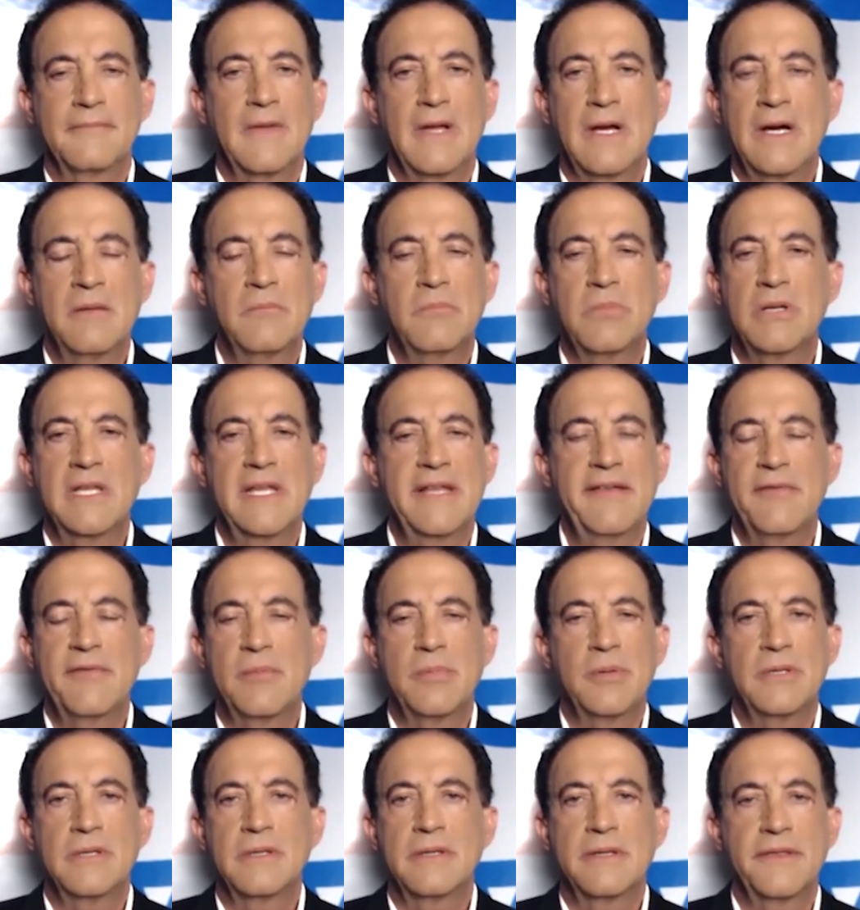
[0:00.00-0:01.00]

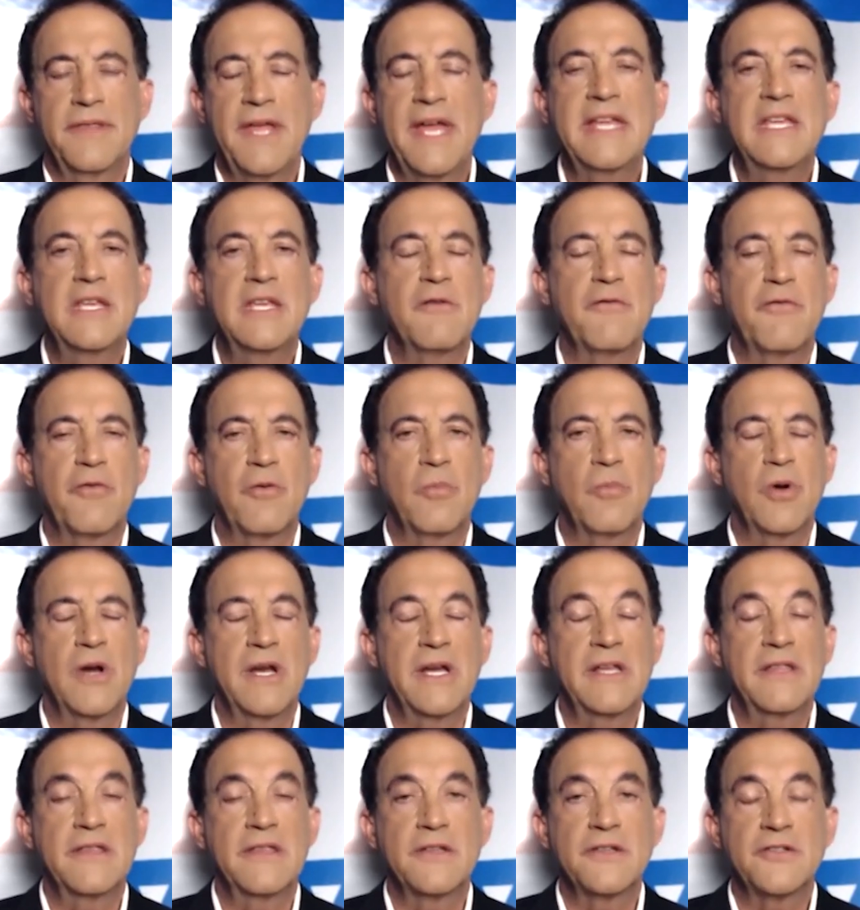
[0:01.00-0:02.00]
Unbelievable. Thank you for
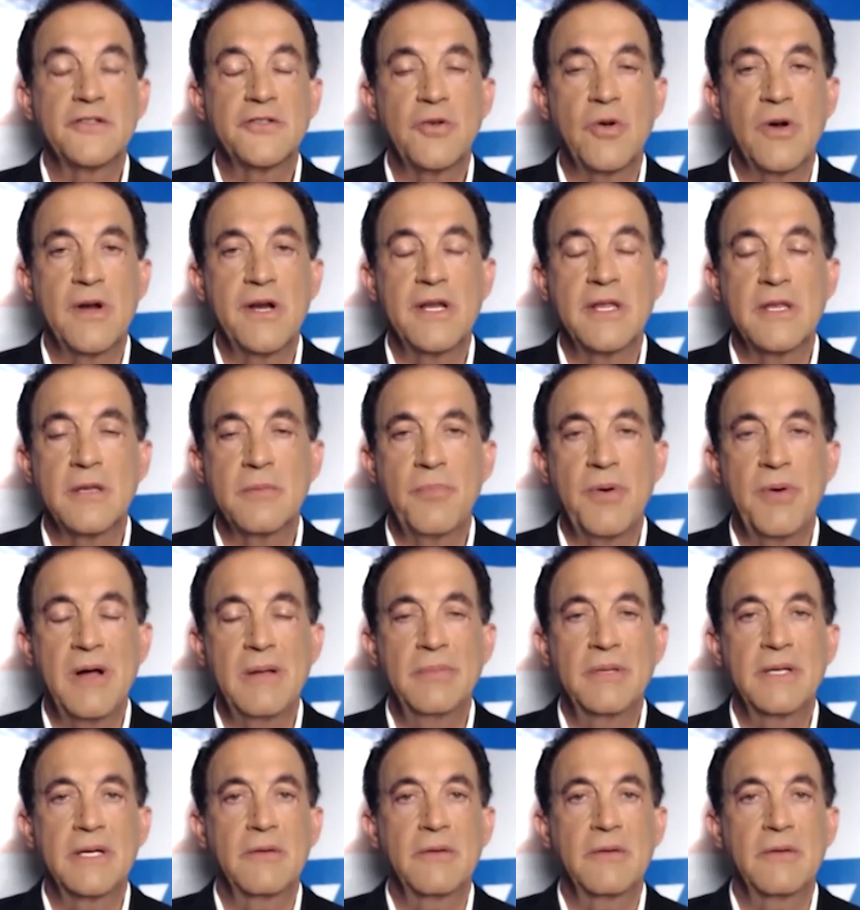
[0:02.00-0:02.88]
bringing this story to the public,